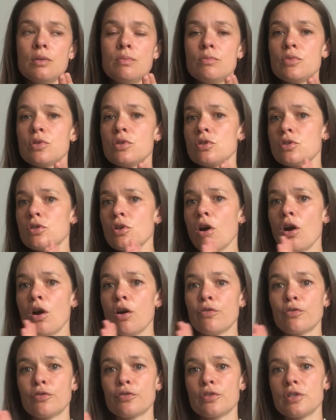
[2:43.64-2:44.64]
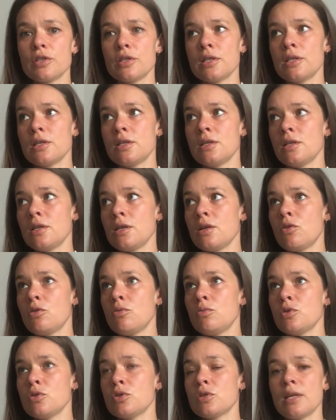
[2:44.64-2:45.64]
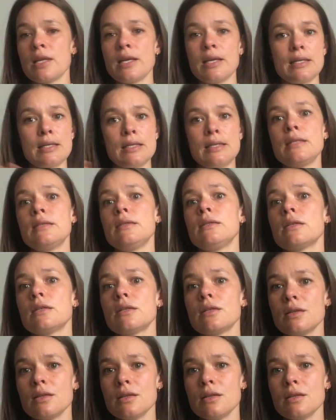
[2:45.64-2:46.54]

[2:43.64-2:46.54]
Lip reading: soft and almost like silk.